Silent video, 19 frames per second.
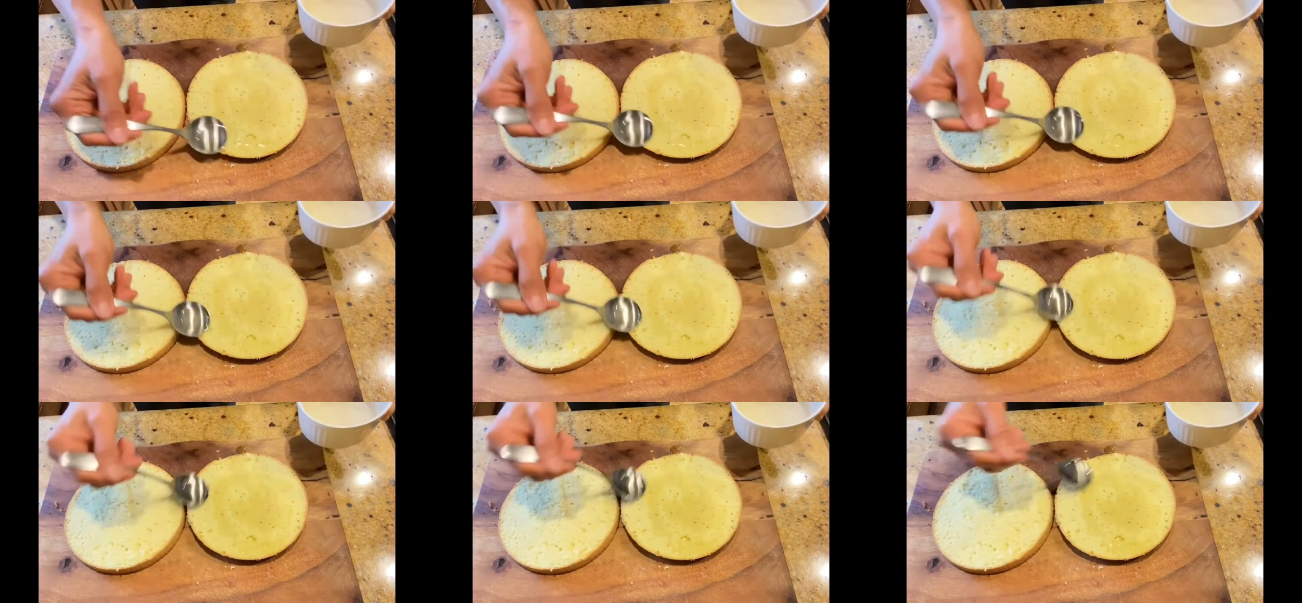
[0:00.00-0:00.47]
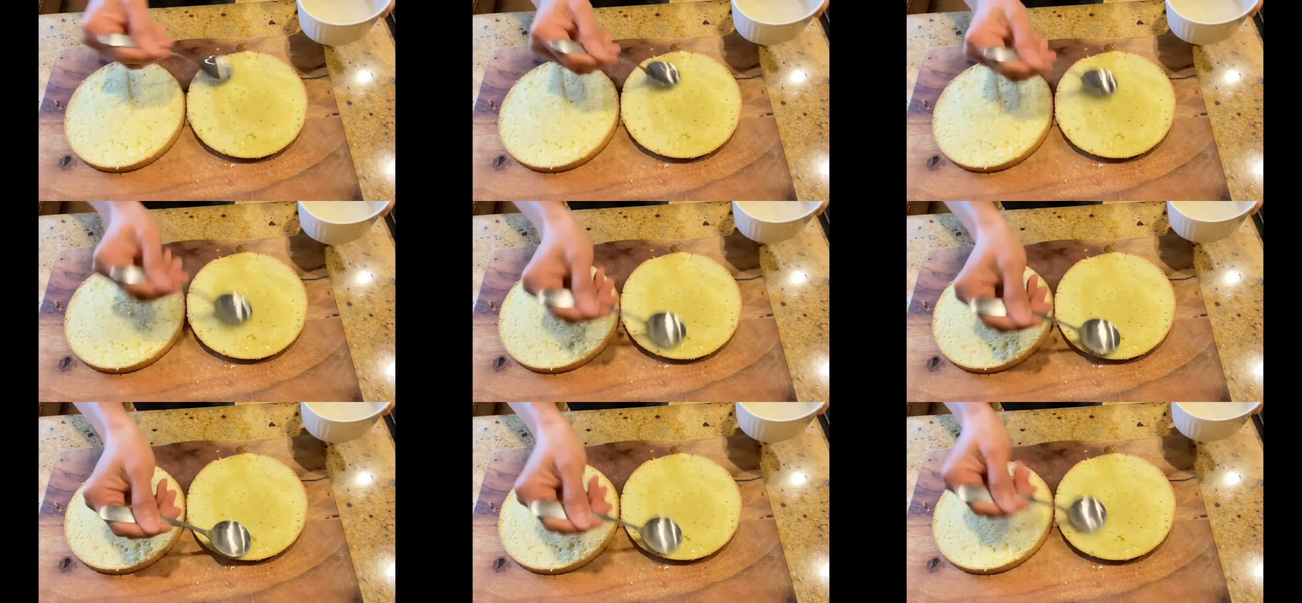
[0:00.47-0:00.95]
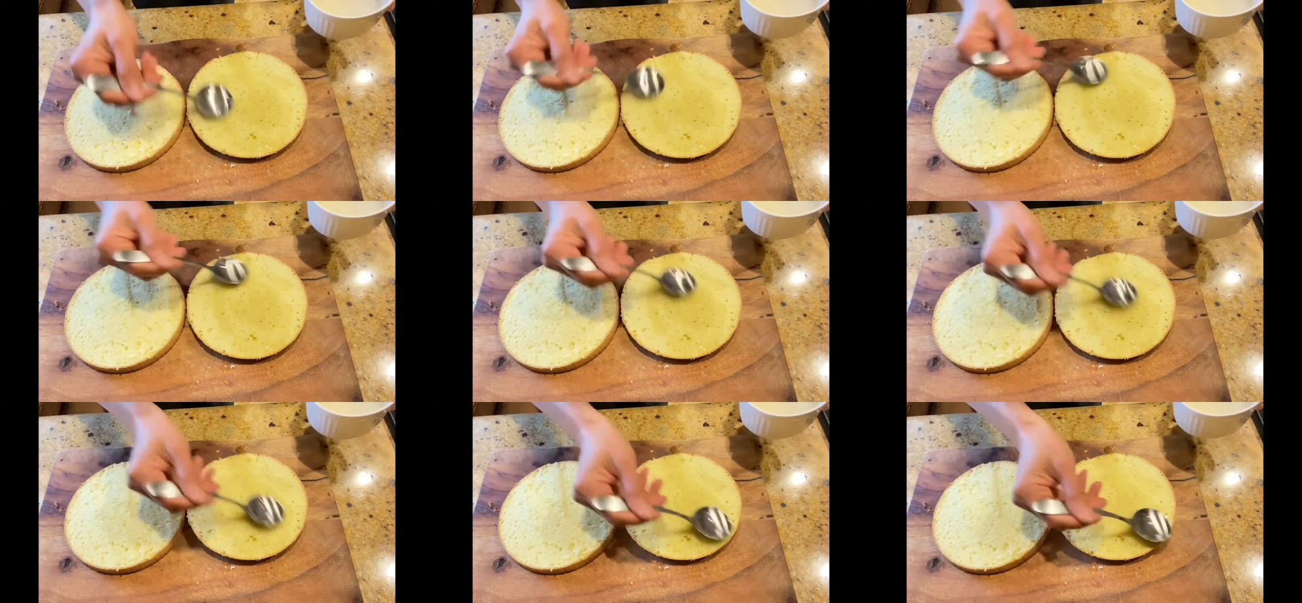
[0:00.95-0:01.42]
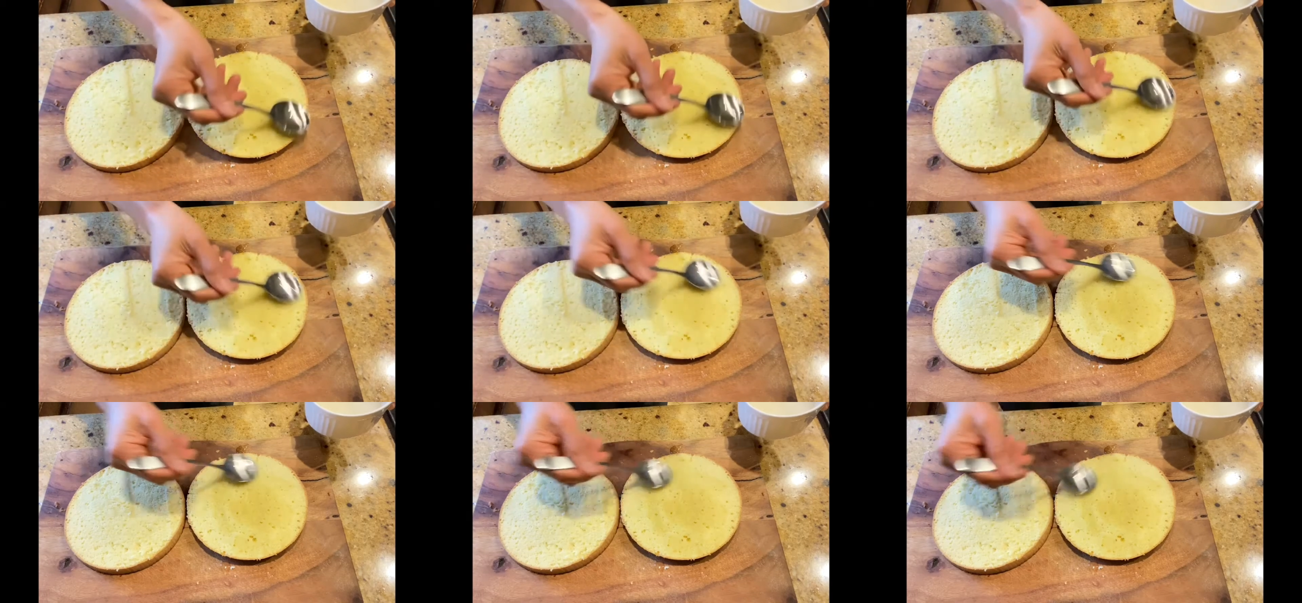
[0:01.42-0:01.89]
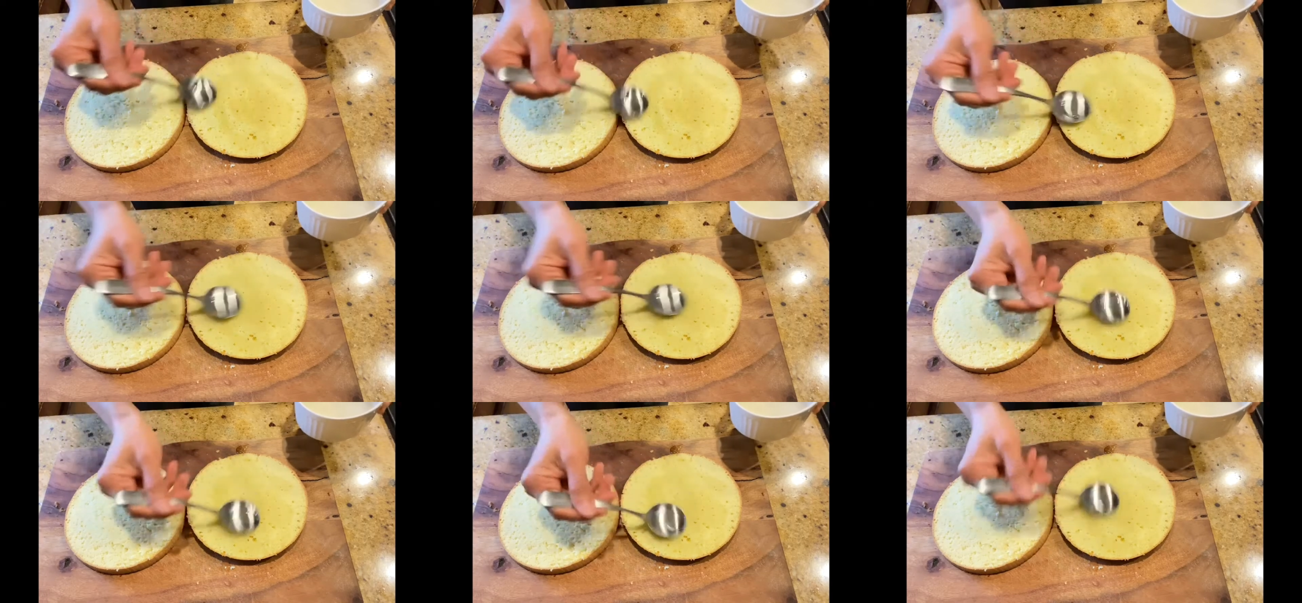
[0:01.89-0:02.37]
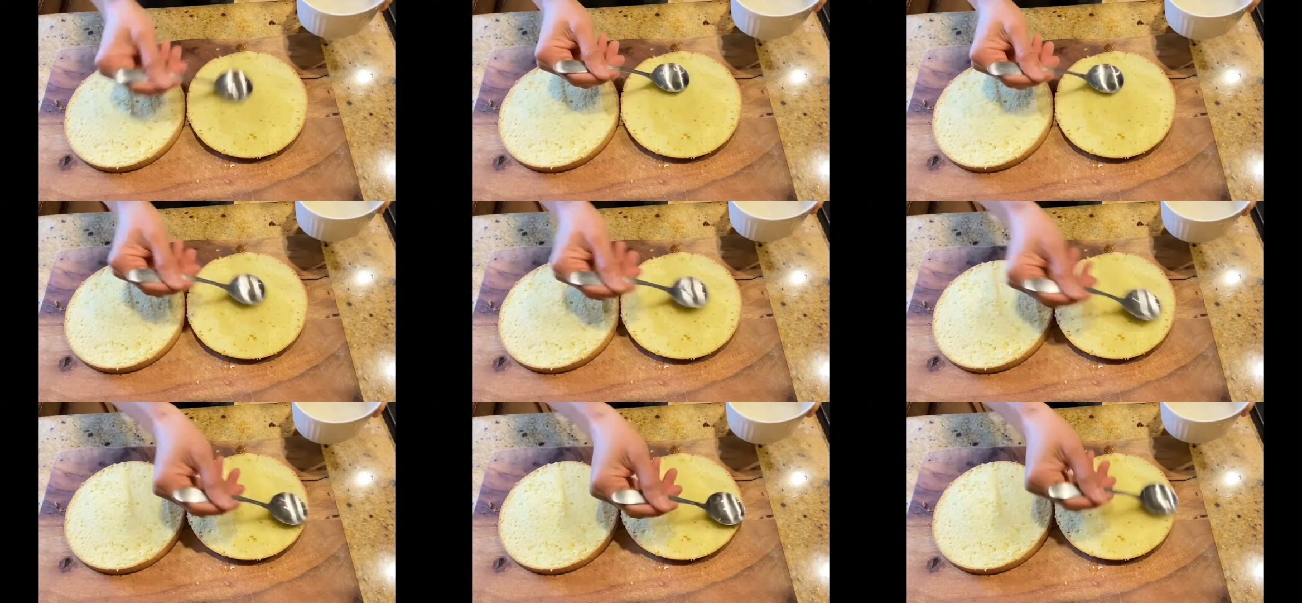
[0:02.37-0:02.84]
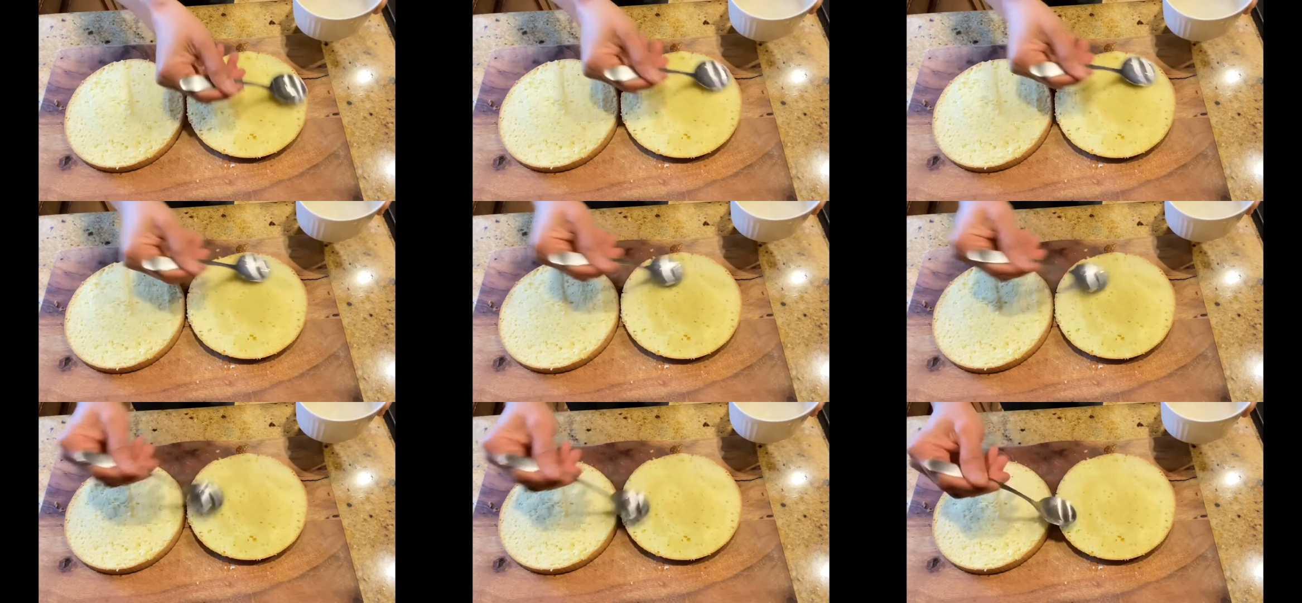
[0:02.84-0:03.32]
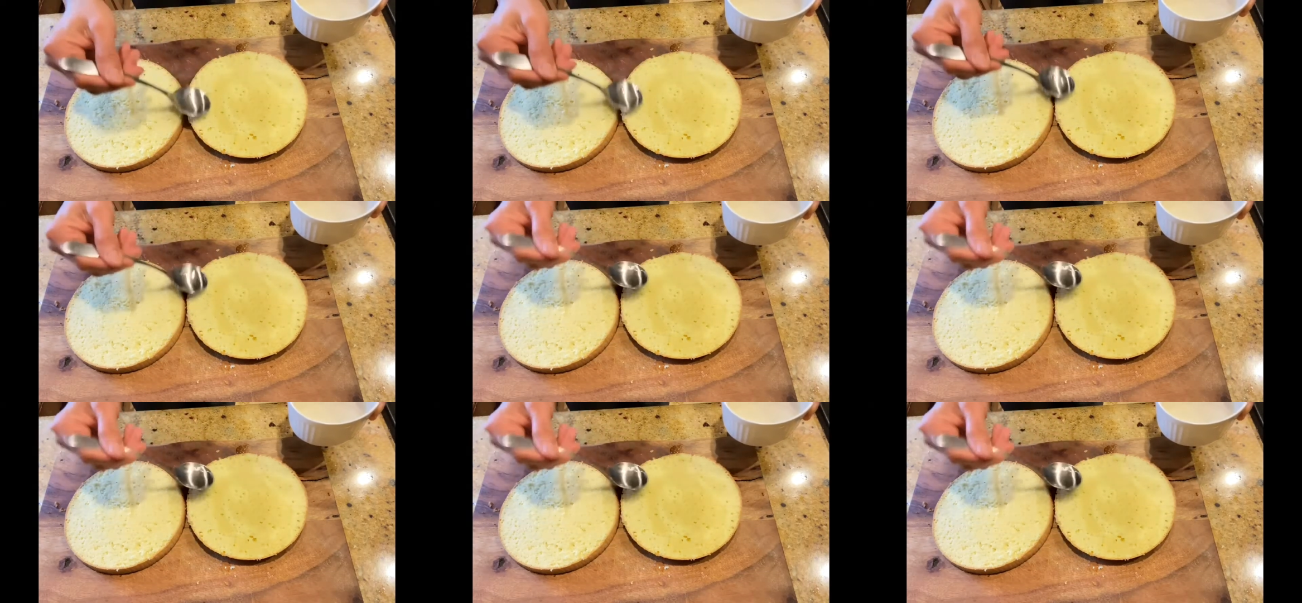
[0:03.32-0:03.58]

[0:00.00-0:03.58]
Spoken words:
(no speaker visible)